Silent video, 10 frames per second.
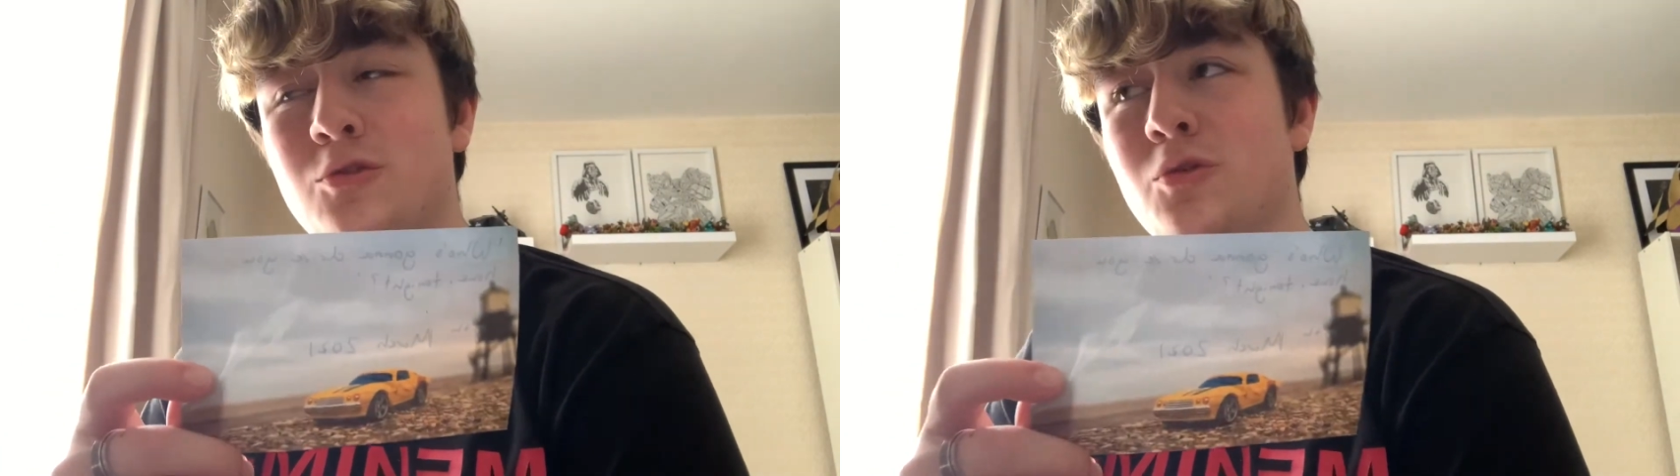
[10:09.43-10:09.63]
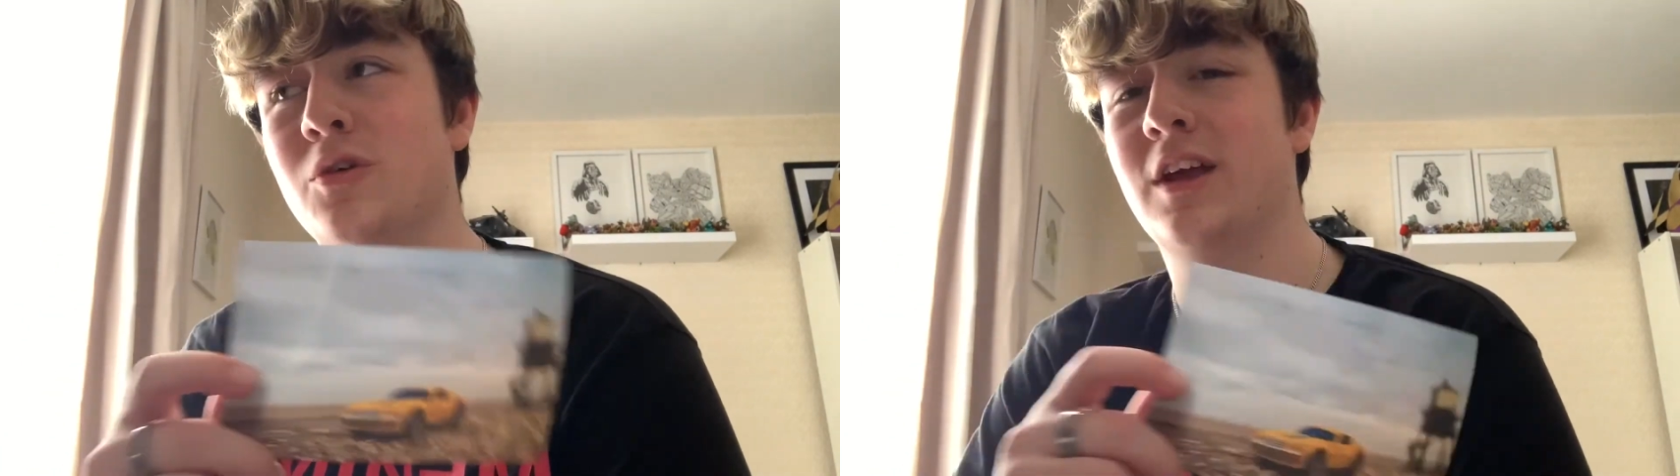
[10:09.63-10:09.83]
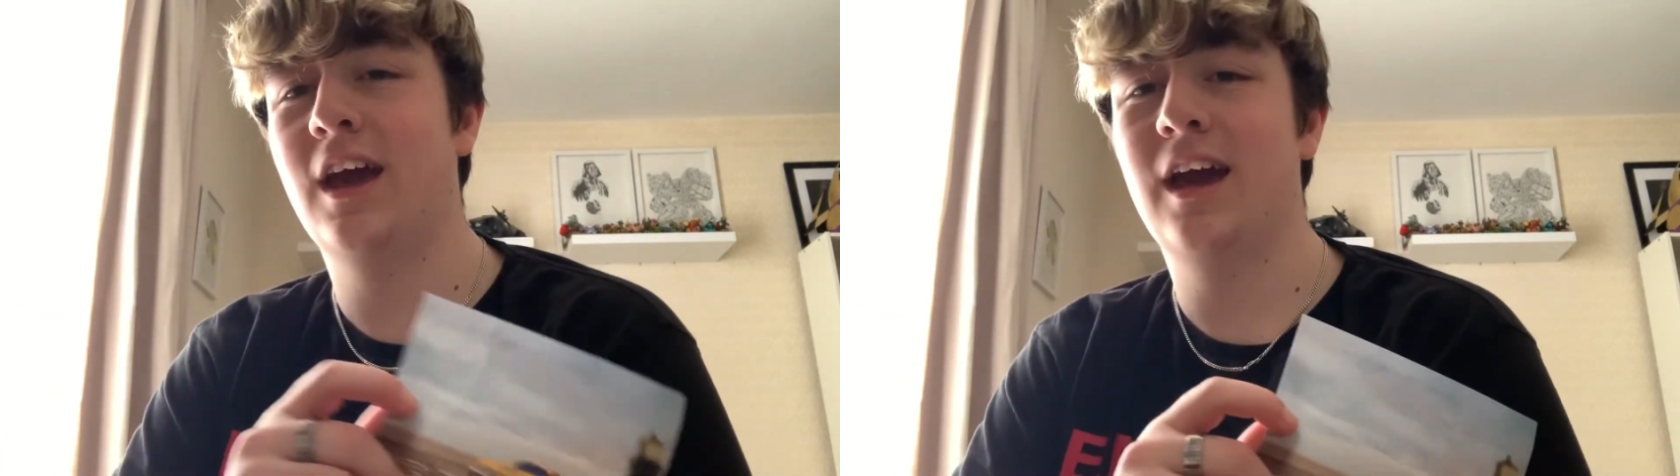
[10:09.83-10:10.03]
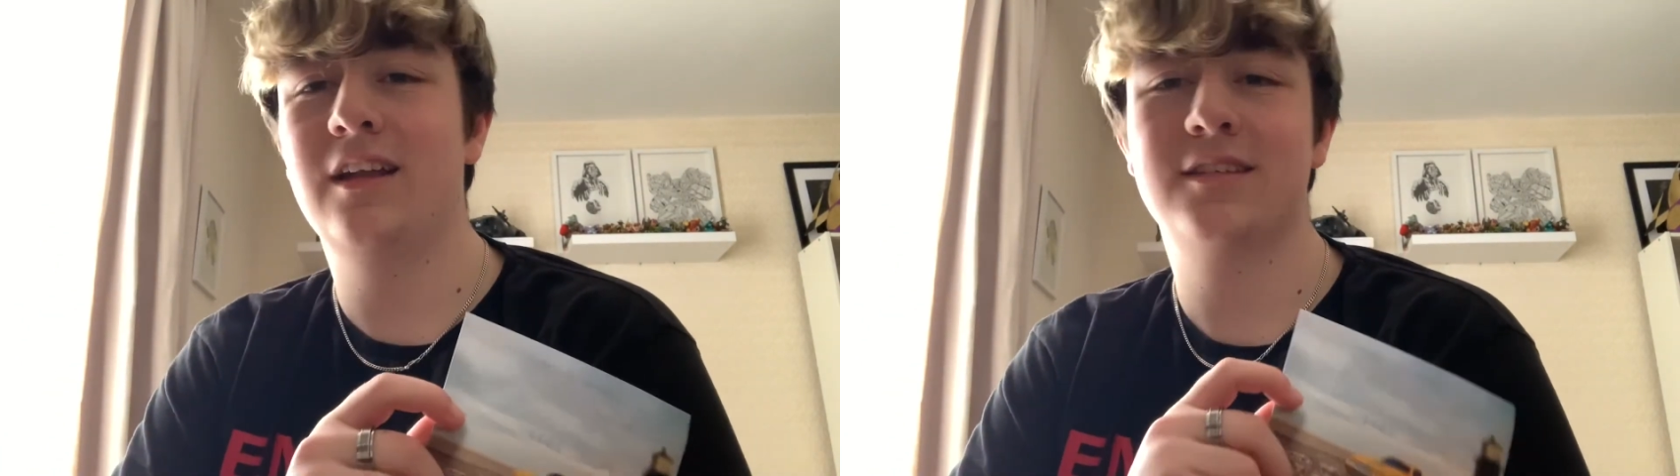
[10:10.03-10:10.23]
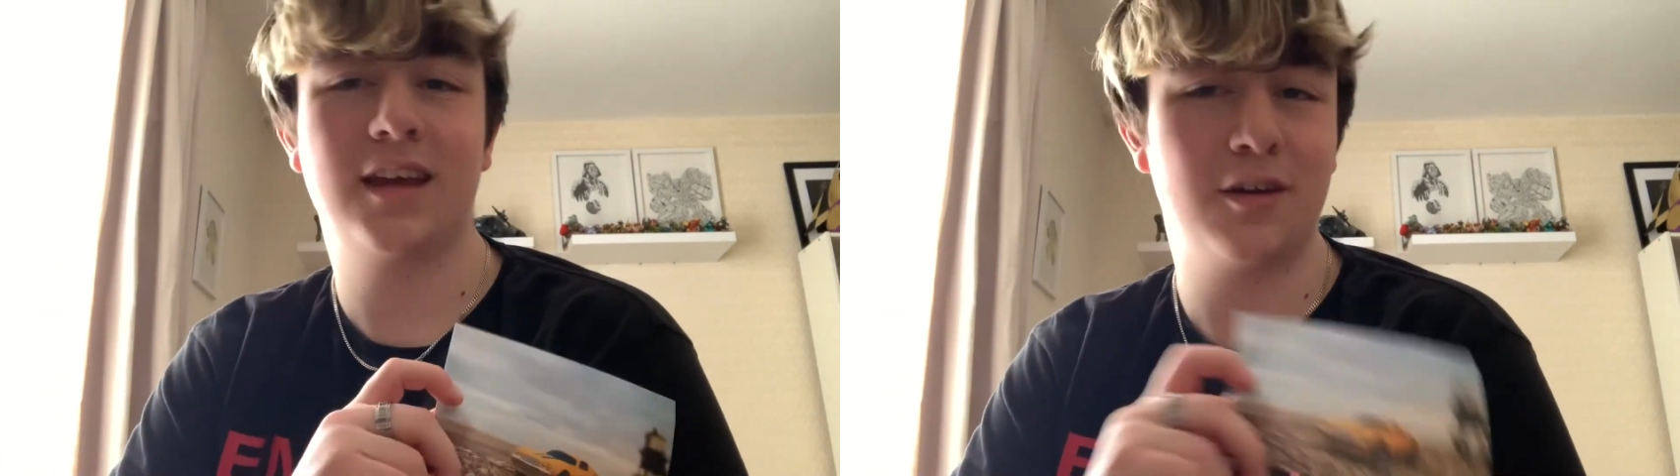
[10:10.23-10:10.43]
toy
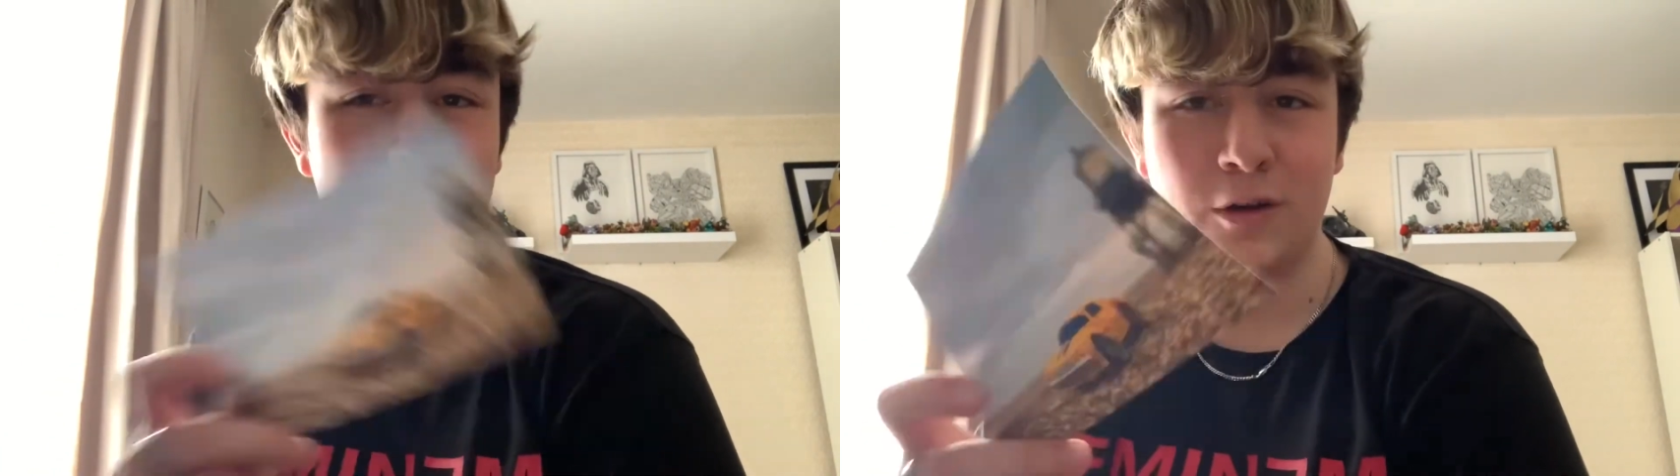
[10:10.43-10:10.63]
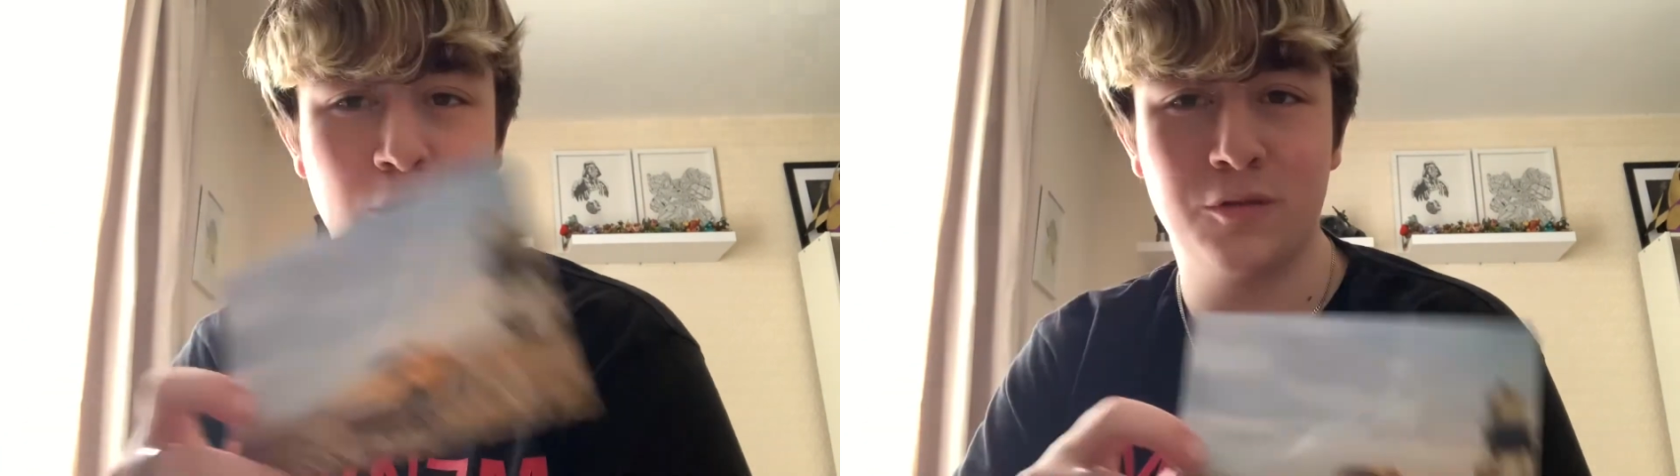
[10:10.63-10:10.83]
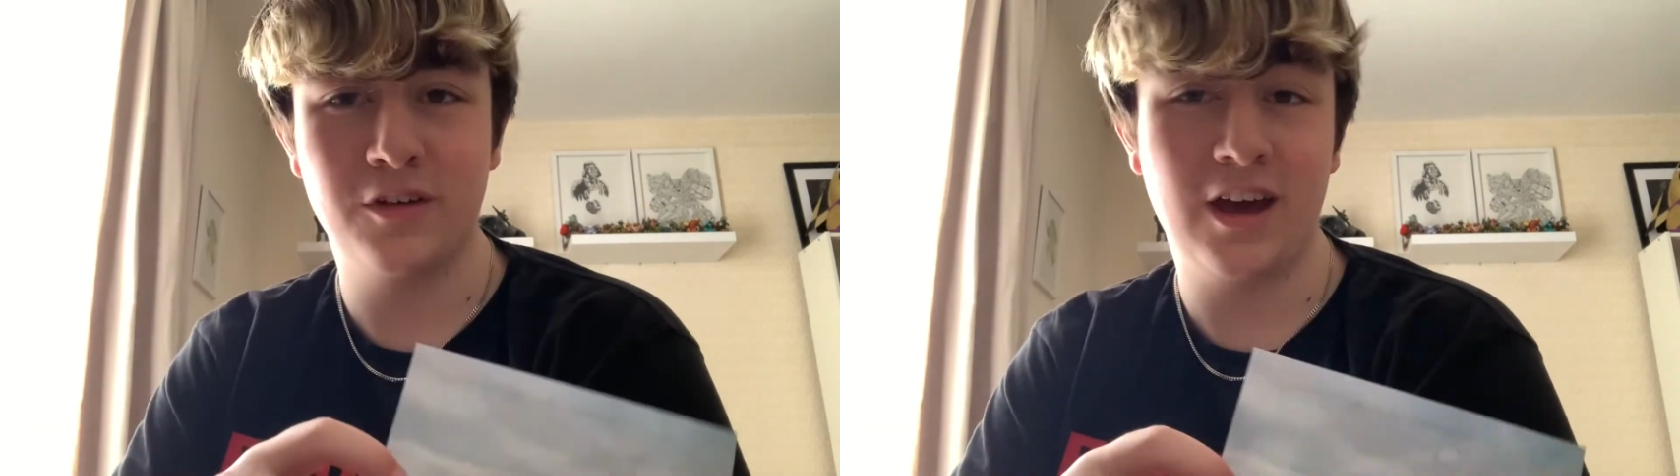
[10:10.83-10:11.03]
and take a photo of it,